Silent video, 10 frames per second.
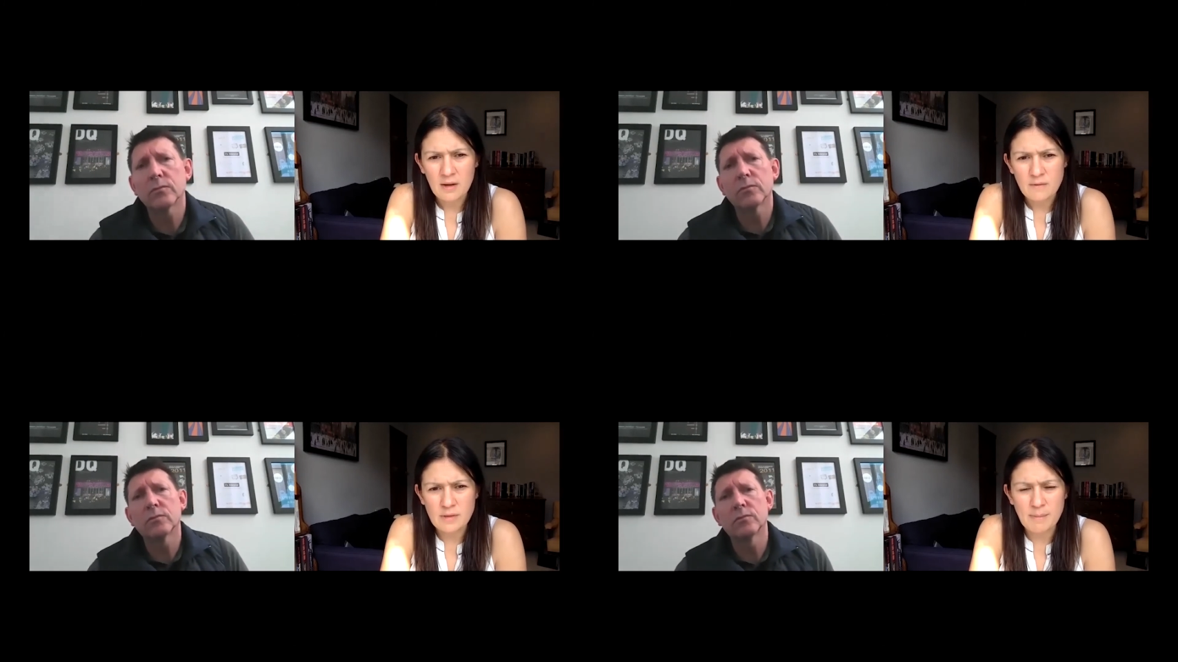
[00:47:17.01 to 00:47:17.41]

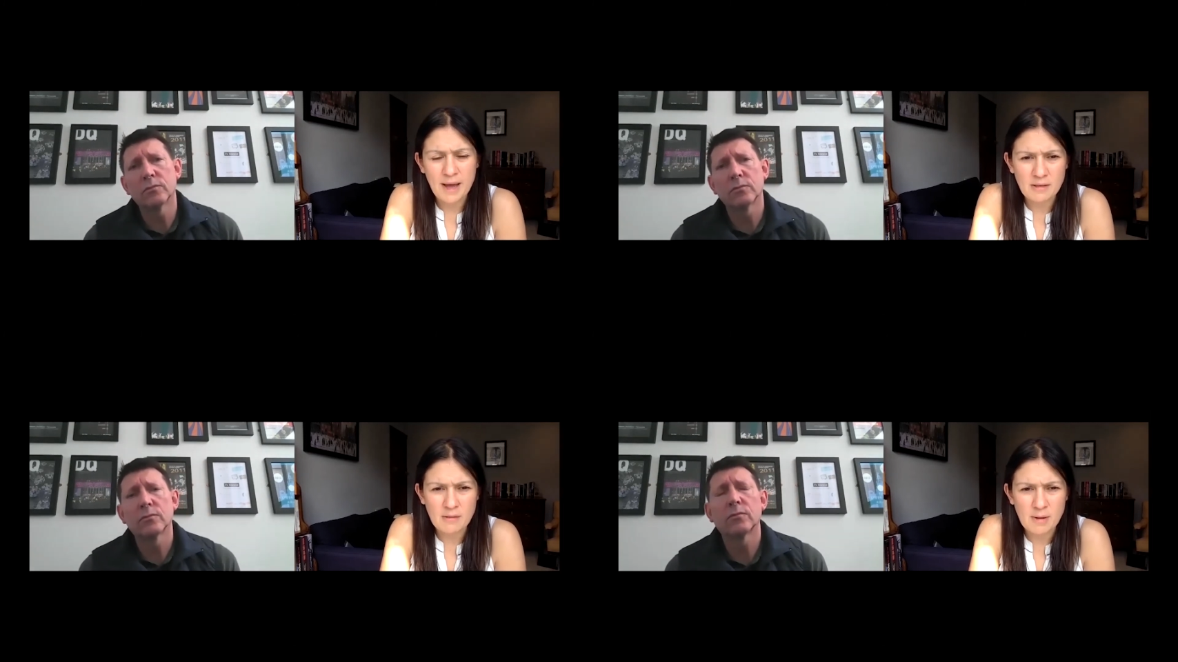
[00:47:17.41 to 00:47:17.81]
Speaker 1: from the
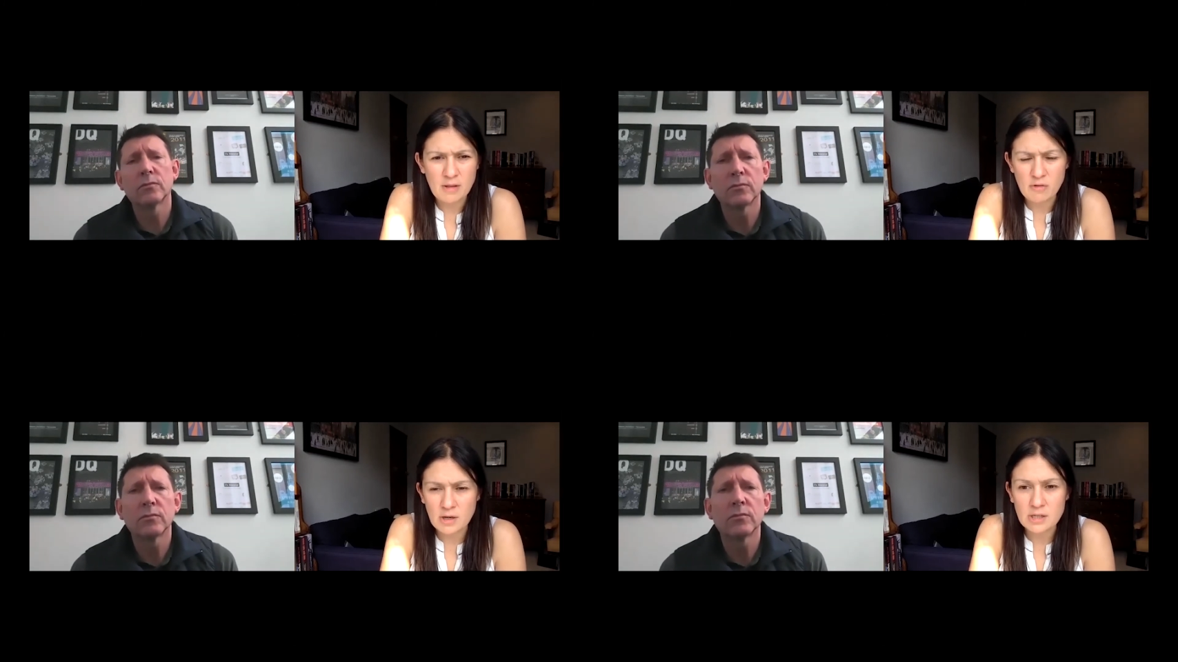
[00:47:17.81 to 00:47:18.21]
biden
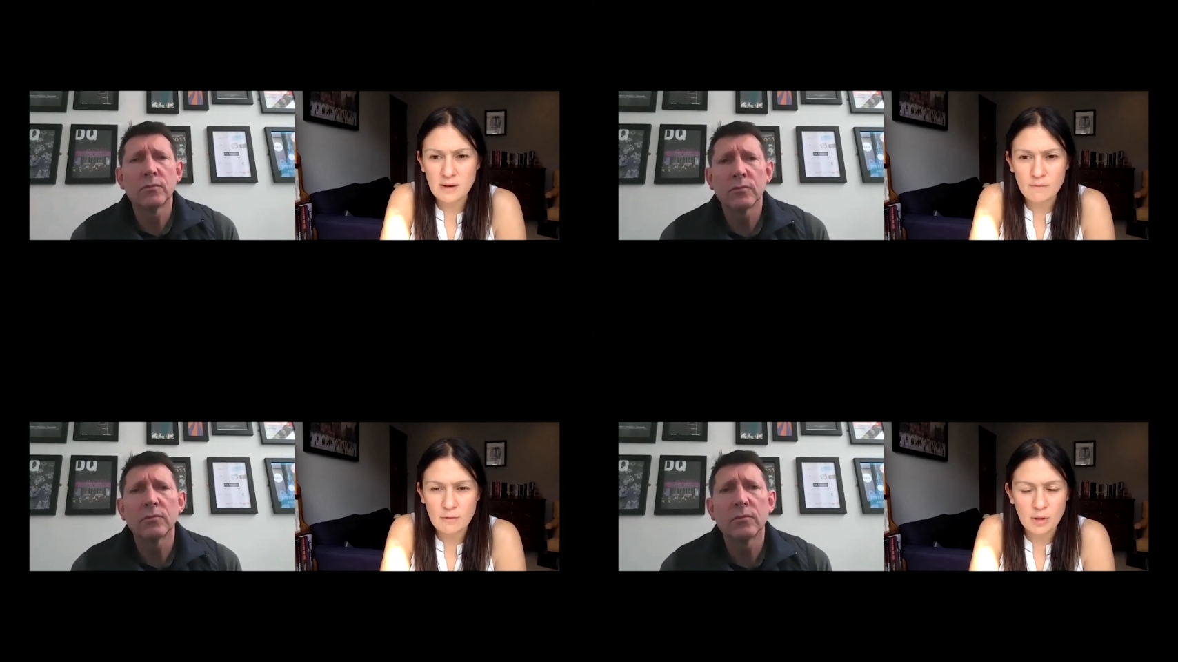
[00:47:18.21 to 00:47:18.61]
administration
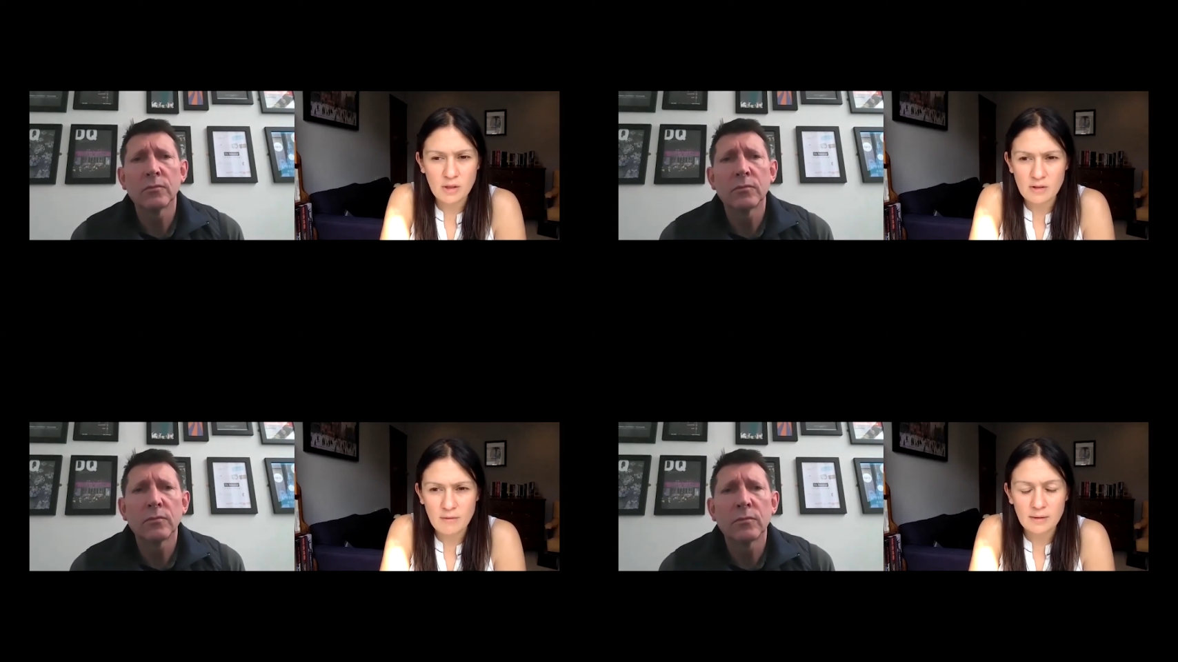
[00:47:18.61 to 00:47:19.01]
and from
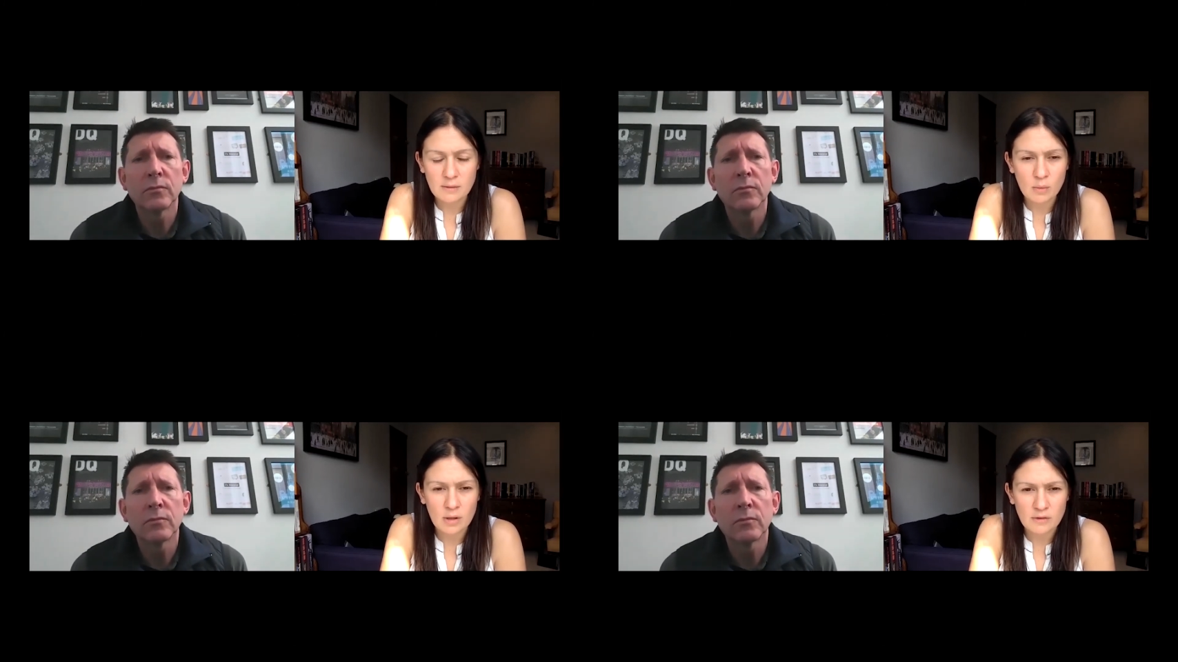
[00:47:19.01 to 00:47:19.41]
others around
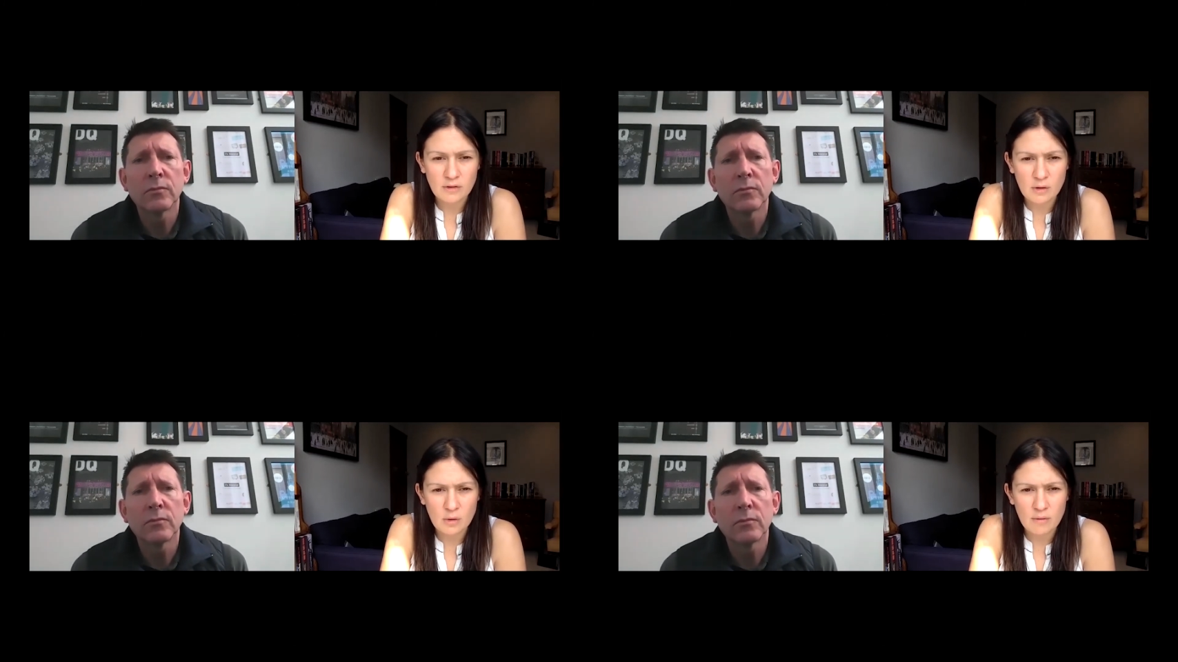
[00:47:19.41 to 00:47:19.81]
the world
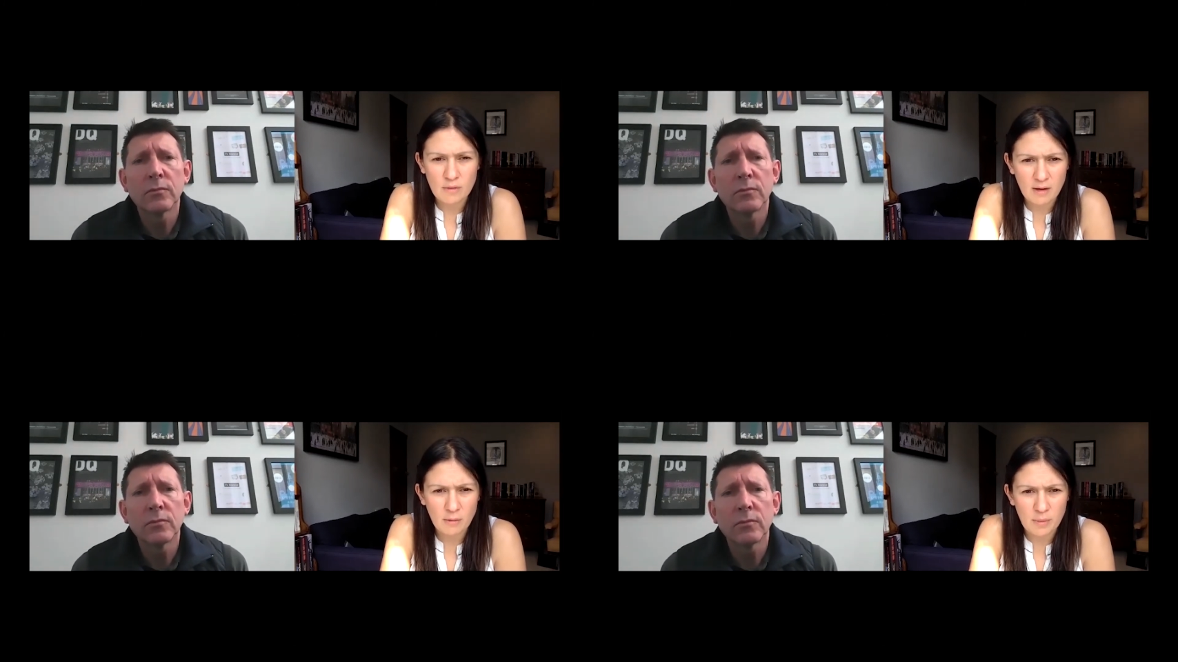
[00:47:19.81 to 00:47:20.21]
the door
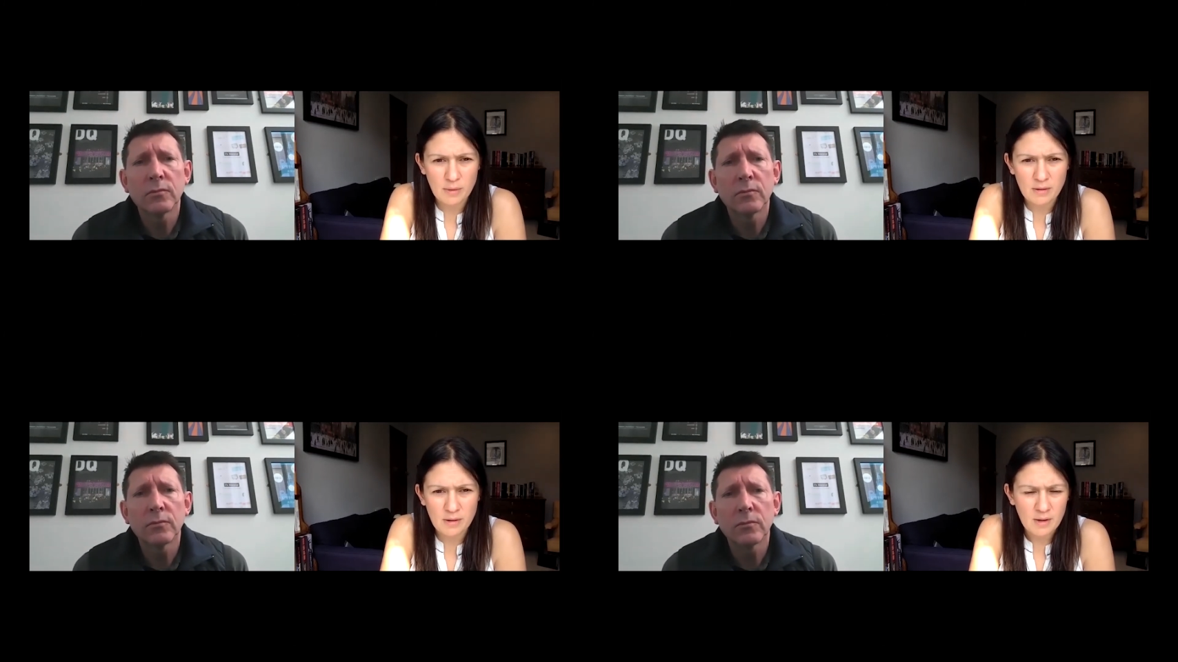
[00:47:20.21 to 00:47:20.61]
is
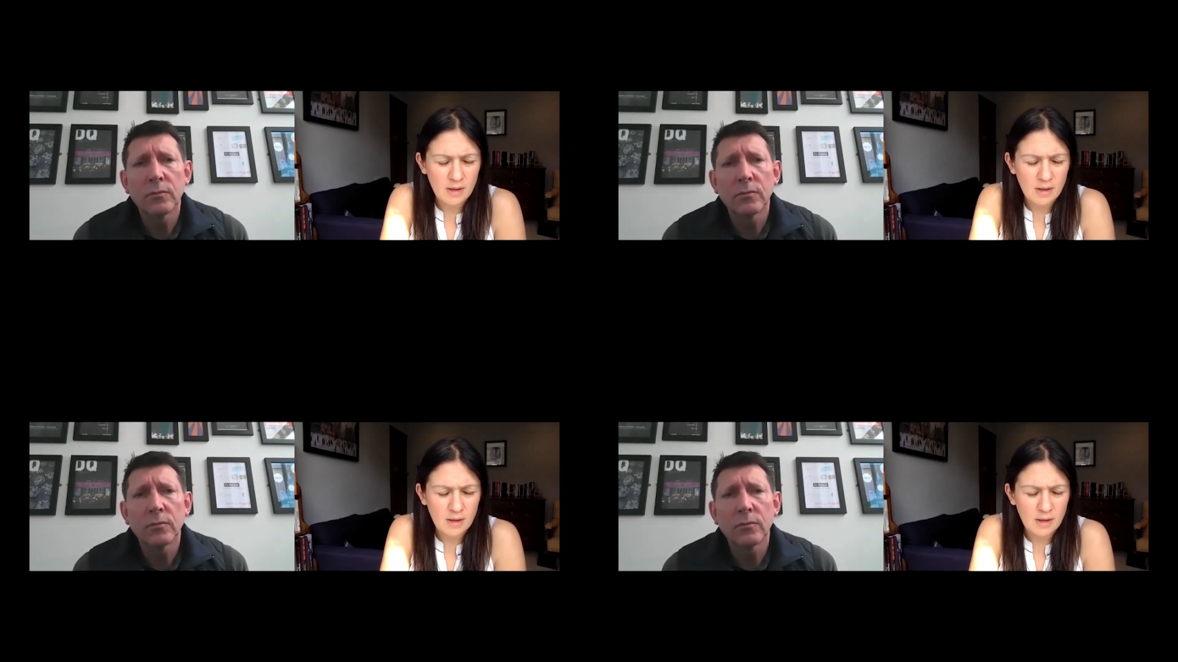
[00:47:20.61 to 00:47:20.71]
open